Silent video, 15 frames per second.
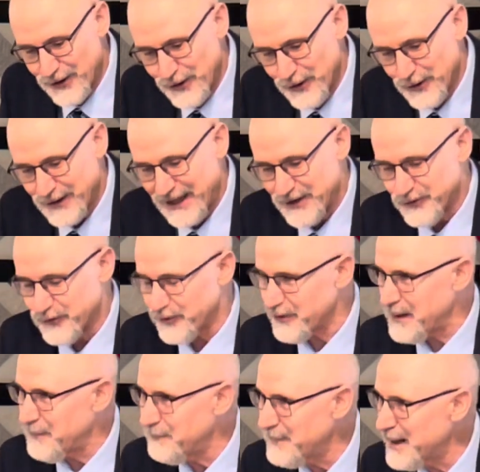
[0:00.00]
look and to
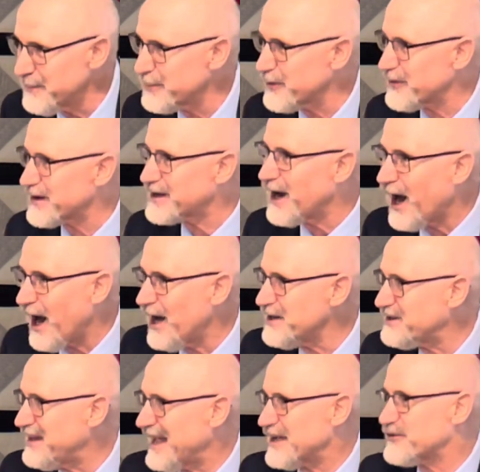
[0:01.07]
remember the
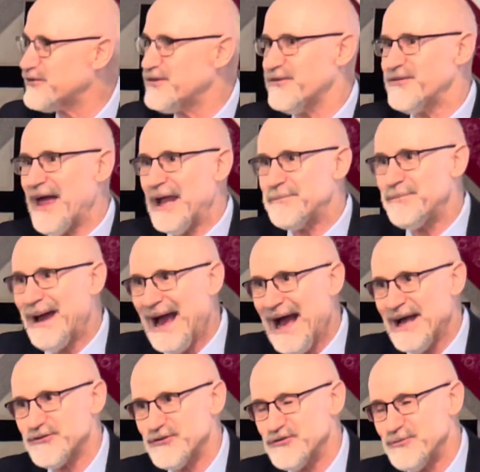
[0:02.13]
context of that
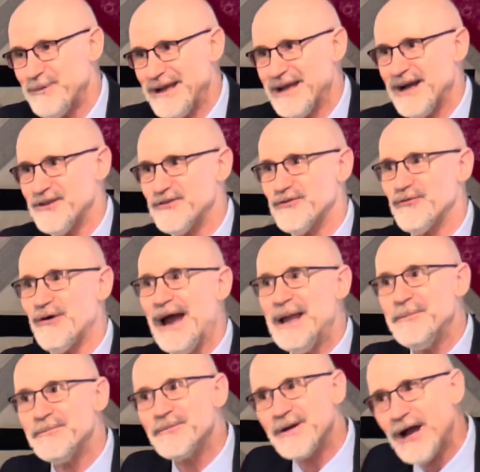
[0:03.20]
passage, because
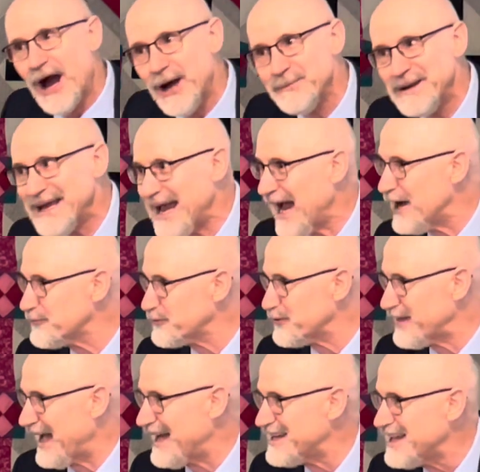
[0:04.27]
right coming
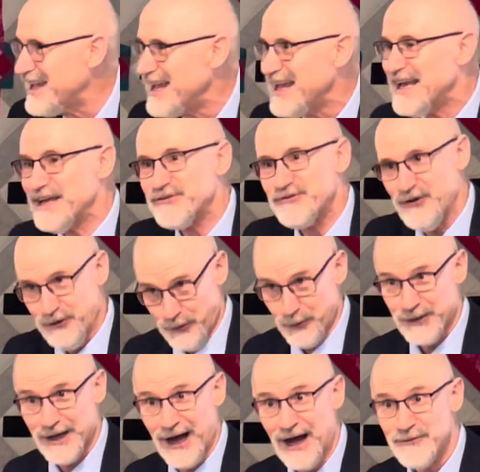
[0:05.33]
after that is the
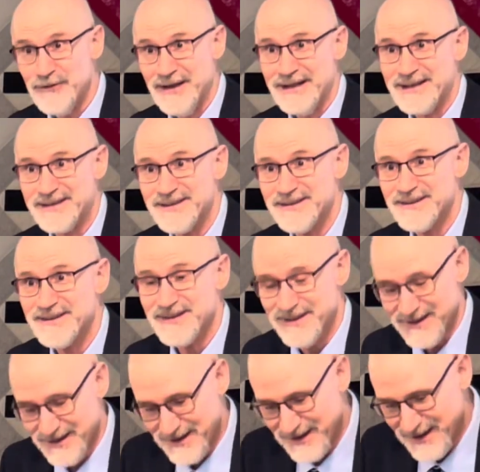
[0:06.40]
new covenant.
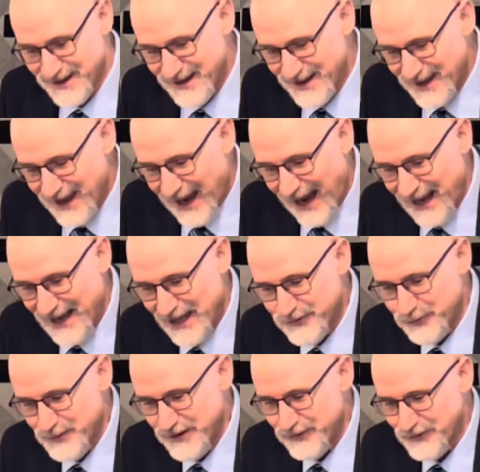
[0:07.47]
And
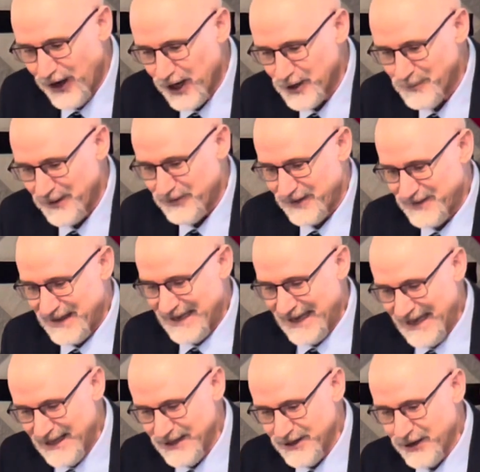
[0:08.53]
that's what he's talking about, that
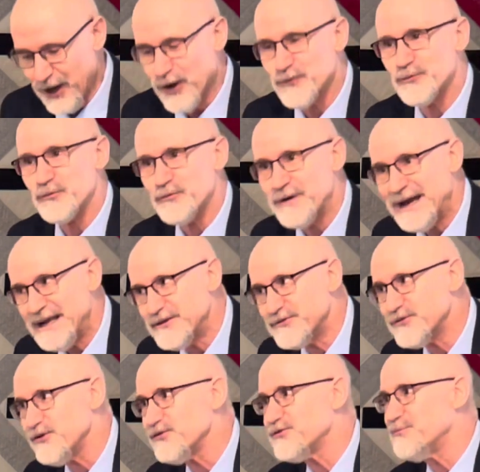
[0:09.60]
the end of
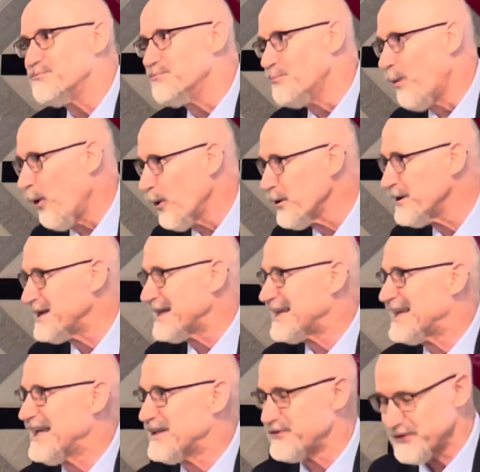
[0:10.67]
Rachel's
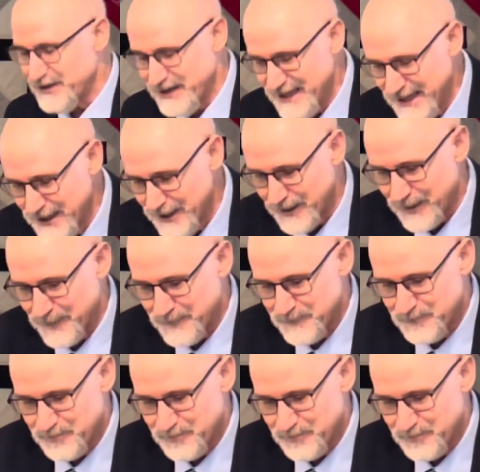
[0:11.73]
mourning is near.